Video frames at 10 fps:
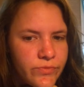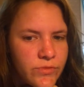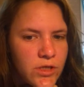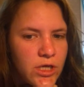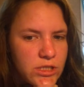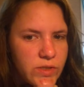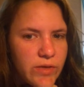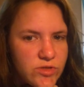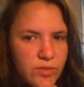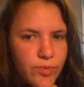So he
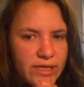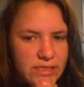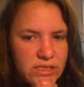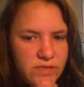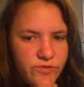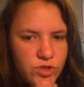was the president of